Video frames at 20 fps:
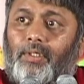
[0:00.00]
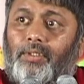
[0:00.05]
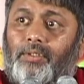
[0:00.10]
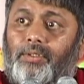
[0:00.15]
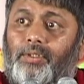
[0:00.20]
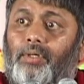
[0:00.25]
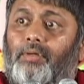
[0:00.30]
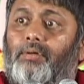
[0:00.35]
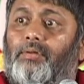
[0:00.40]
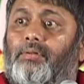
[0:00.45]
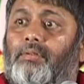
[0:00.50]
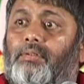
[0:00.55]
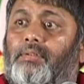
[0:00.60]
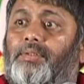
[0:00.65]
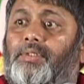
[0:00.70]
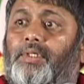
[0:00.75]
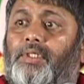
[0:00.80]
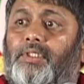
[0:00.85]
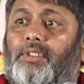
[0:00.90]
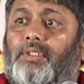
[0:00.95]
So
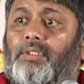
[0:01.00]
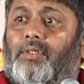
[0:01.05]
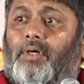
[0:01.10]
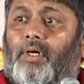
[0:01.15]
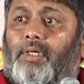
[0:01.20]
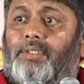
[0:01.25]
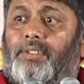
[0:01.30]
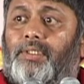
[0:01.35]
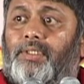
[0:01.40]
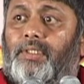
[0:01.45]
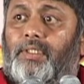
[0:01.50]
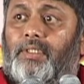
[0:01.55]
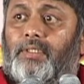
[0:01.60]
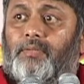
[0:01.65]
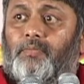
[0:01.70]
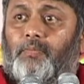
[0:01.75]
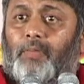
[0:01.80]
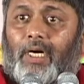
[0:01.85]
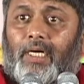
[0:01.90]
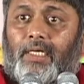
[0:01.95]
this
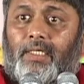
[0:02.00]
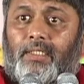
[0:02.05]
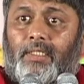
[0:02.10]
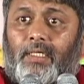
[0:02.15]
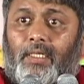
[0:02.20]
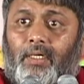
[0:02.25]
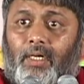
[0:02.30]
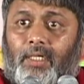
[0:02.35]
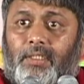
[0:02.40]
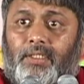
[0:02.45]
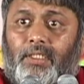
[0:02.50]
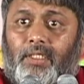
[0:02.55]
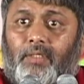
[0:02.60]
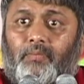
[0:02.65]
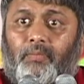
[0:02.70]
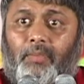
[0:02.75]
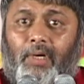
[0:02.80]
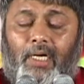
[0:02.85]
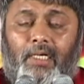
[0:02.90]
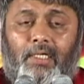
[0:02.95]
conscious mind, the
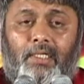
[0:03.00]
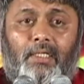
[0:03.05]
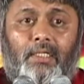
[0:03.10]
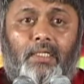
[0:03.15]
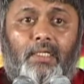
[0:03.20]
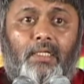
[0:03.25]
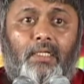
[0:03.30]
logic mind,